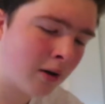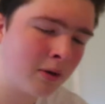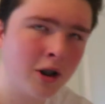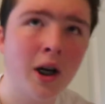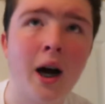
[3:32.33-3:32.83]
how
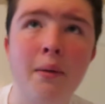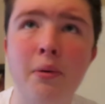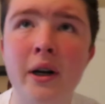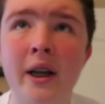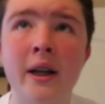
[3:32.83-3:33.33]
much I
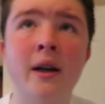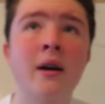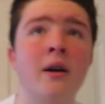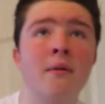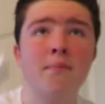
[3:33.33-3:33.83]
put in,
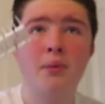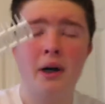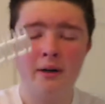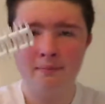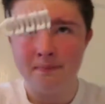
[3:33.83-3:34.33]

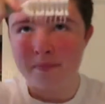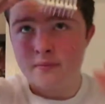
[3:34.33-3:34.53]
but,